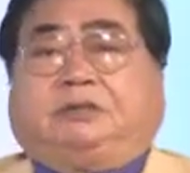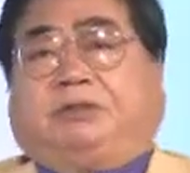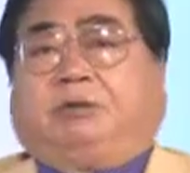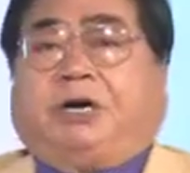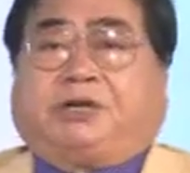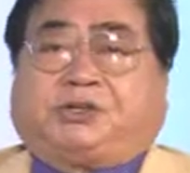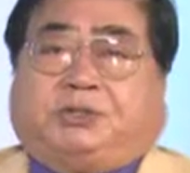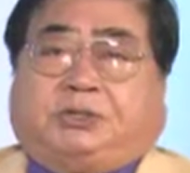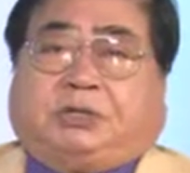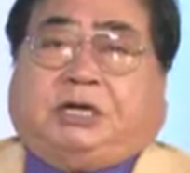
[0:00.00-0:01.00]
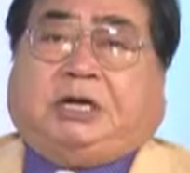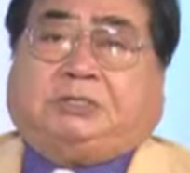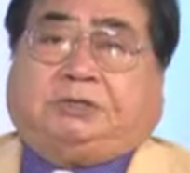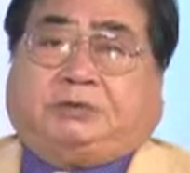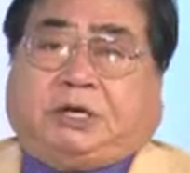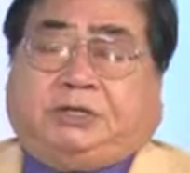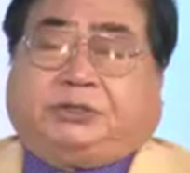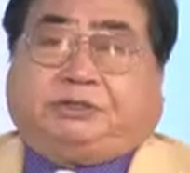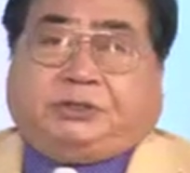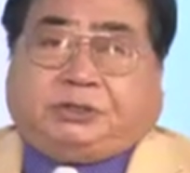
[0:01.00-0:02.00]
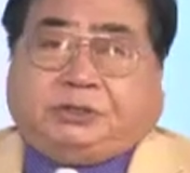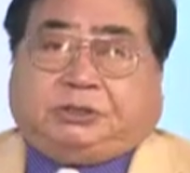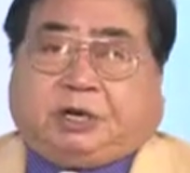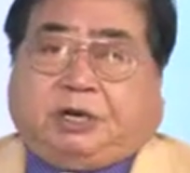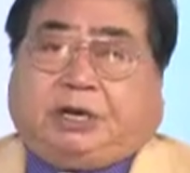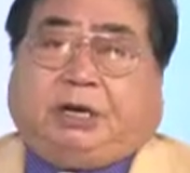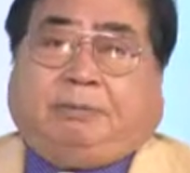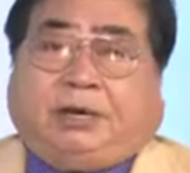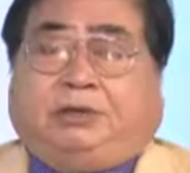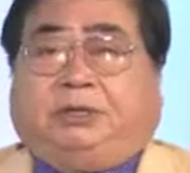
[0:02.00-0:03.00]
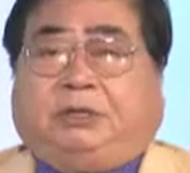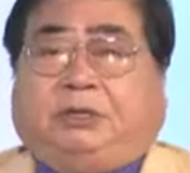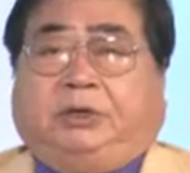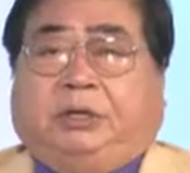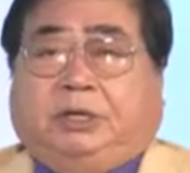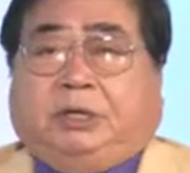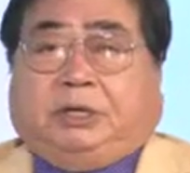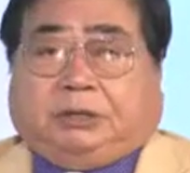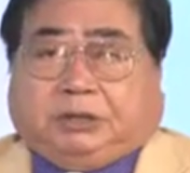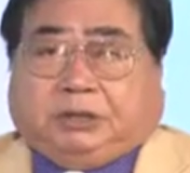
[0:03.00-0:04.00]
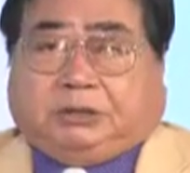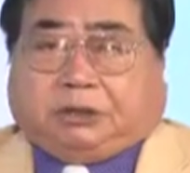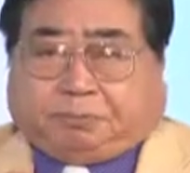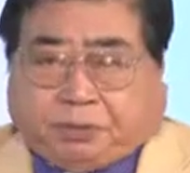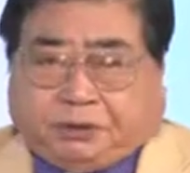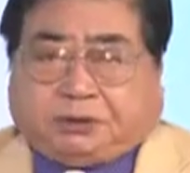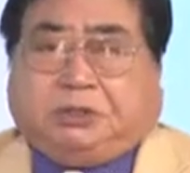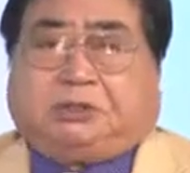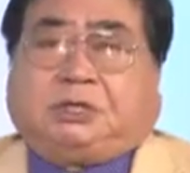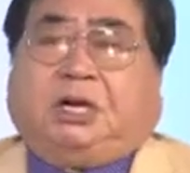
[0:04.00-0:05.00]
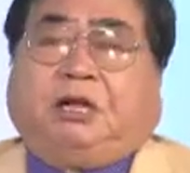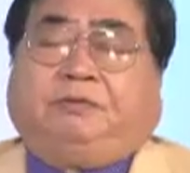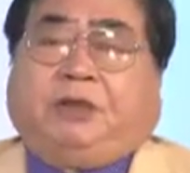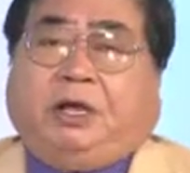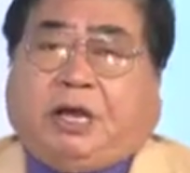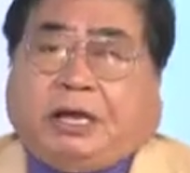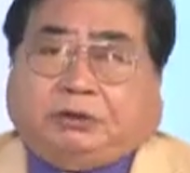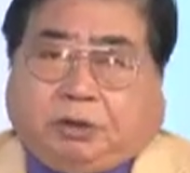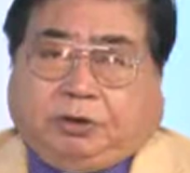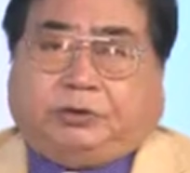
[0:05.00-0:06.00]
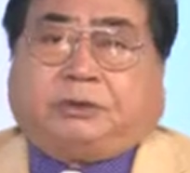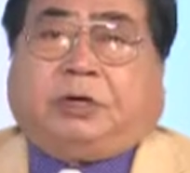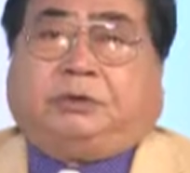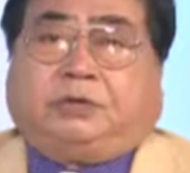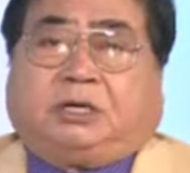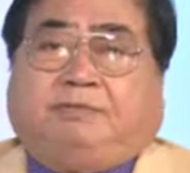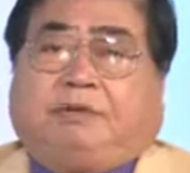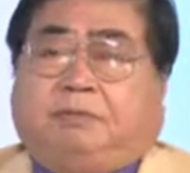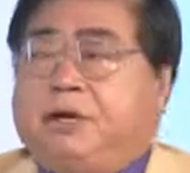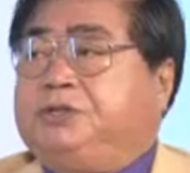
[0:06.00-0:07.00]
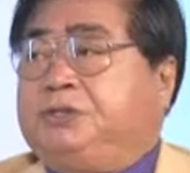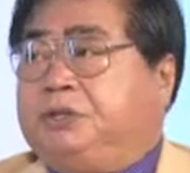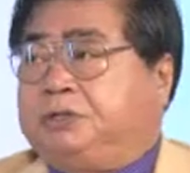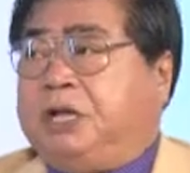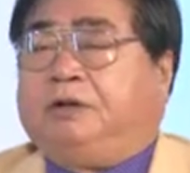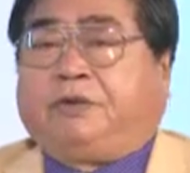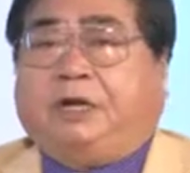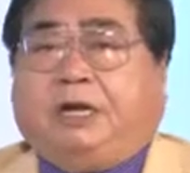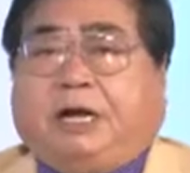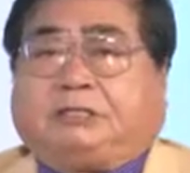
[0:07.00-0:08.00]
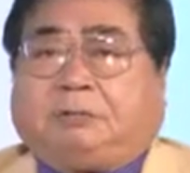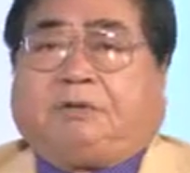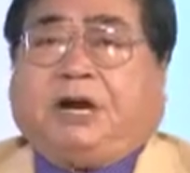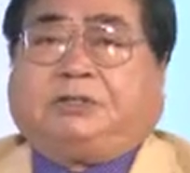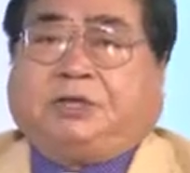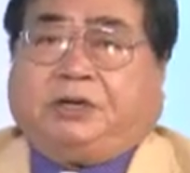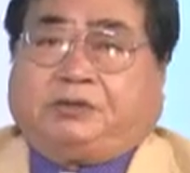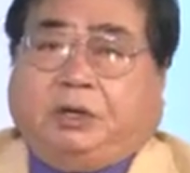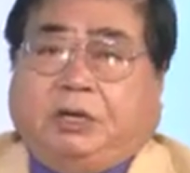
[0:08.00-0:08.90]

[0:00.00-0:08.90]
directions, lots of controversies talking about the person itself and also the confirmation itself as a process.